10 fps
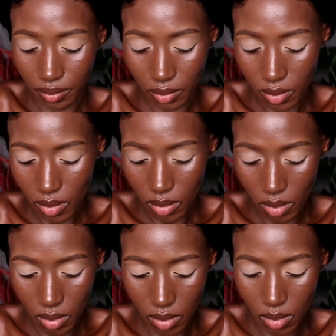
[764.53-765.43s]
It
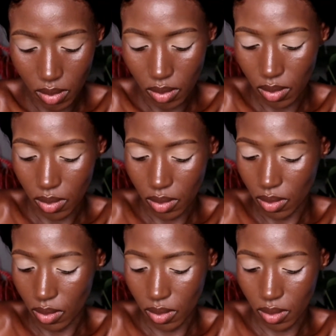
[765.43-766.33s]
cost
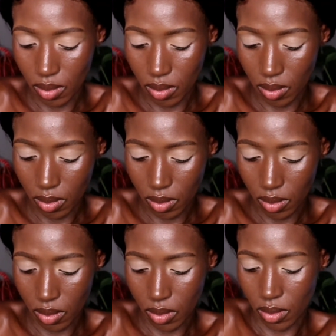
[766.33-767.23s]
68
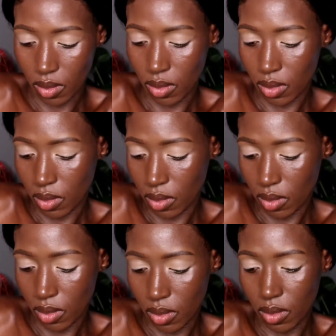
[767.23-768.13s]
rand. It is an
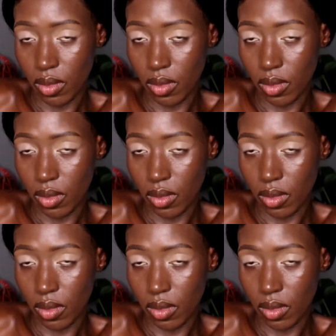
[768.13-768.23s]
affordable